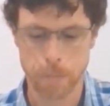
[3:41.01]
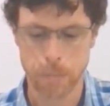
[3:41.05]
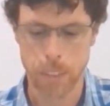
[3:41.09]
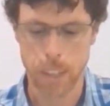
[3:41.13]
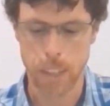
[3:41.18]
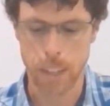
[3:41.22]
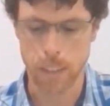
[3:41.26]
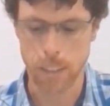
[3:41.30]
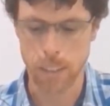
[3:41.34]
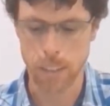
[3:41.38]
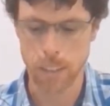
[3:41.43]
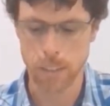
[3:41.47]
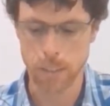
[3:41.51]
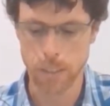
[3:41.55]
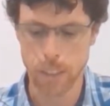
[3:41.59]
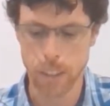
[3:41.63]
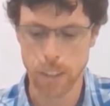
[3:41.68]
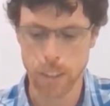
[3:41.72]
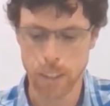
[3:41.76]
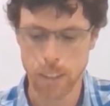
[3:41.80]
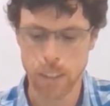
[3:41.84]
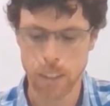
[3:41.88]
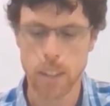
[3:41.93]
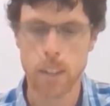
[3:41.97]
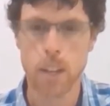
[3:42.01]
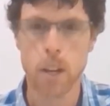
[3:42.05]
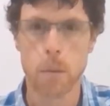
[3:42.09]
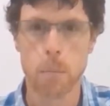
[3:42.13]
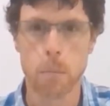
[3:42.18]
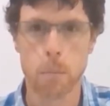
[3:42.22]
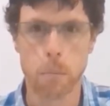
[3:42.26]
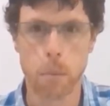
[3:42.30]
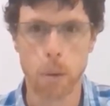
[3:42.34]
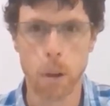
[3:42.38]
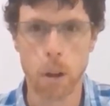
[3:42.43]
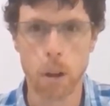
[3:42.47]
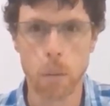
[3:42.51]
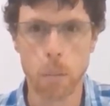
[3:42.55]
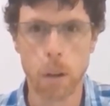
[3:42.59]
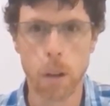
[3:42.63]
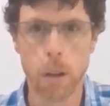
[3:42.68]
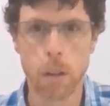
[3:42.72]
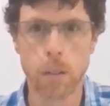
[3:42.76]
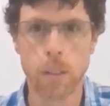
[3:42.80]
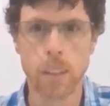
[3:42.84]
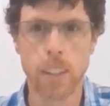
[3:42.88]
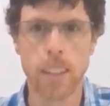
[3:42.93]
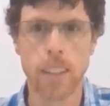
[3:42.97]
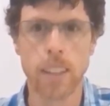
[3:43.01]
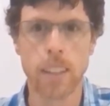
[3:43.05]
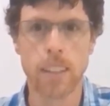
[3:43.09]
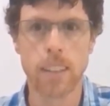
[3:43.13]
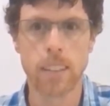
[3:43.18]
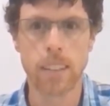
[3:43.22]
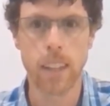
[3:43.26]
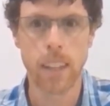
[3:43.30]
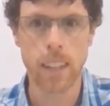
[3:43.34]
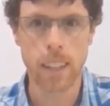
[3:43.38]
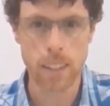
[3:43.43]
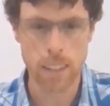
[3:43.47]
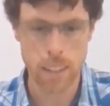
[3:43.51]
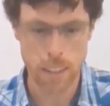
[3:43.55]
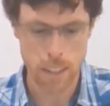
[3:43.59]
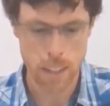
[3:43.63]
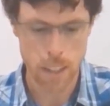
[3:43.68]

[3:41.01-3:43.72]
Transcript: I think you've got it. Bromoethane